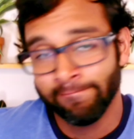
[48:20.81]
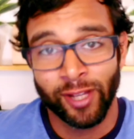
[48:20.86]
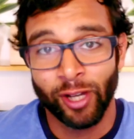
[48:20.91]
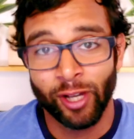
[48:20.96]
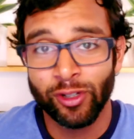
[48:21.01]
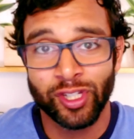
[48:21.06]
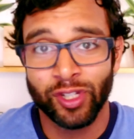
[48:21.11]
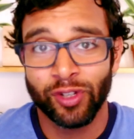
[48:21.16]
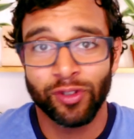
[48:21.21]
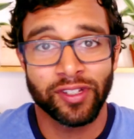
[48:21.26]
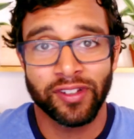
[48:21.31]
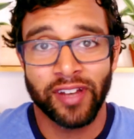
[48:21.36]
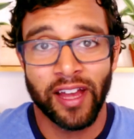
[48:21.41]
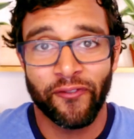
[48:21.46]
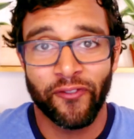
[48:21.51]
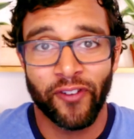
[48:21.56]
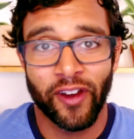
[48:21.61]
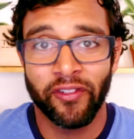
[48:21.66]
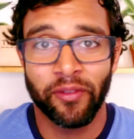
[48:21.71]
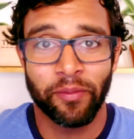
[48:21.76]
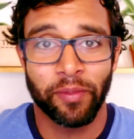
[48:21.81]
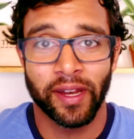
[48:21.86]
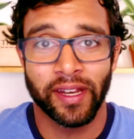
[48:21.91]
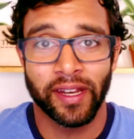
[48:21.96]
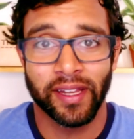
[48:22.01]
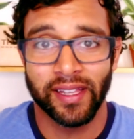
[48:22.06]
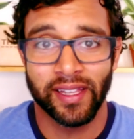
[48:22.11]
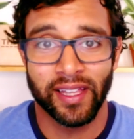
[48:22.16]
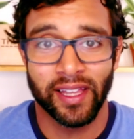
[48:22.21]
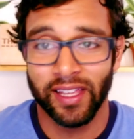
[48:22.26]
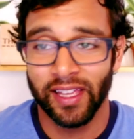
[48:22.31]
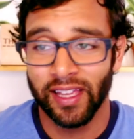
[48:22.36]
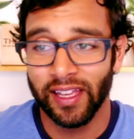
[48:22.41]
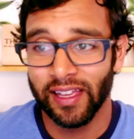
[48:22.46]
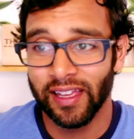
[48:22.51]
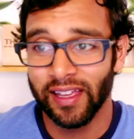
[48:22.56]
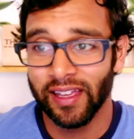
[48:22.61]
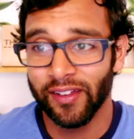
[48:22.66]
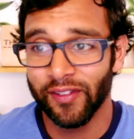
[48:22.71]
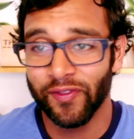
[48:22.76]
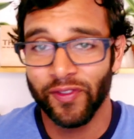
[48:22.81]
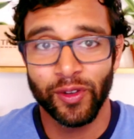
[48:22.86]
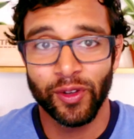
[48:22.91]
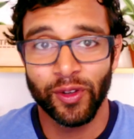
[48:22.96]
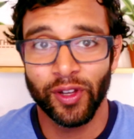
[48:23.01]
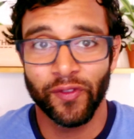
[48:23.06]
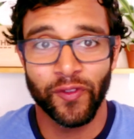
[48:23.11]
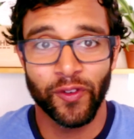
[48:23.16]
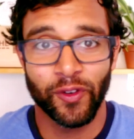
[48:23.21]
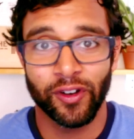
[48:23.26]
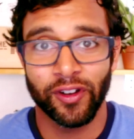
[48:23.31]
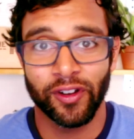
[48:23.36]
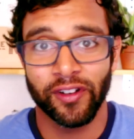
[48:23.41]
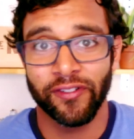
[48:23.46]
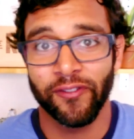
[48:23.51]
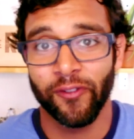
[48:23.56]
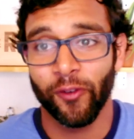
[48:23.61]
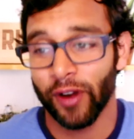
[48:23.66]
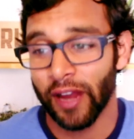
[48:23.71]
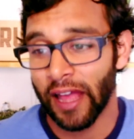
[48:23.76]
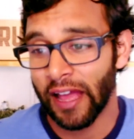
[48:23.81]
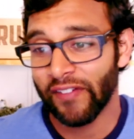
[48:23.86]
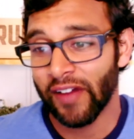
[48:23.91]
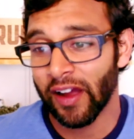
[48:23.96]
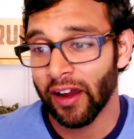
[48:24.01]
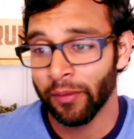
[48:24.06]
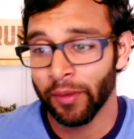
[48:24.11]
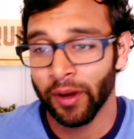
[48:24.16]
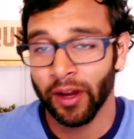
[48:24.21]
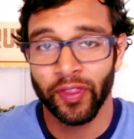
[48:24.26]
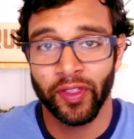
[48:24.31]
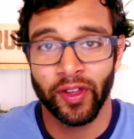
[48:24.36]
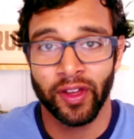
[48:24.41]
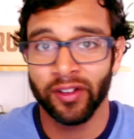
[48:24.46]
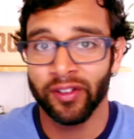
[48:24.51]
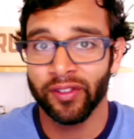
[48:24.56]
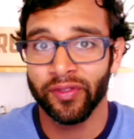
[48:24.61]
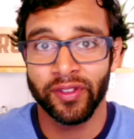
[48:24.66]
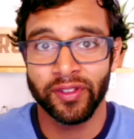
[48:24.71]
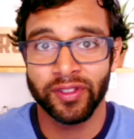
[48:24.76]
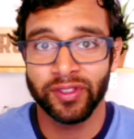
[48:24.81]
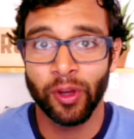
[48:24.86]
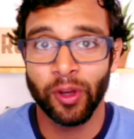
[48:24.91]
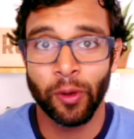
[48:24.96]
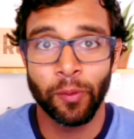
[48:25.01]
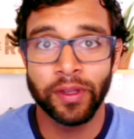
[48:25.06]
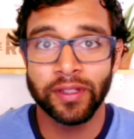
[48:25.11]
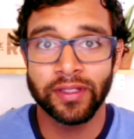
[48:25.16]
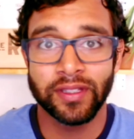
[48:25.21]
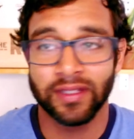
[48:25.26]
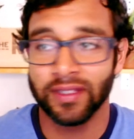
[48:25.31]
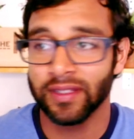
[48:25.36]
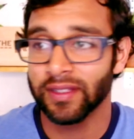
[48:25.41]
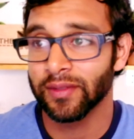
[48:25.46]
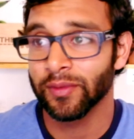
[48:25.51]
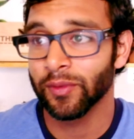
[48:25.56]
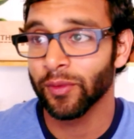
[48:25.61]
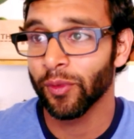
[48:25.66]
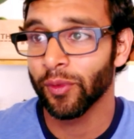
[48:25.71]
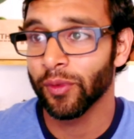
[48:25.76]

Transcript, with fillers: Those shoes are not for everybody. If you're a 4.5-hour marathoner, there's no business.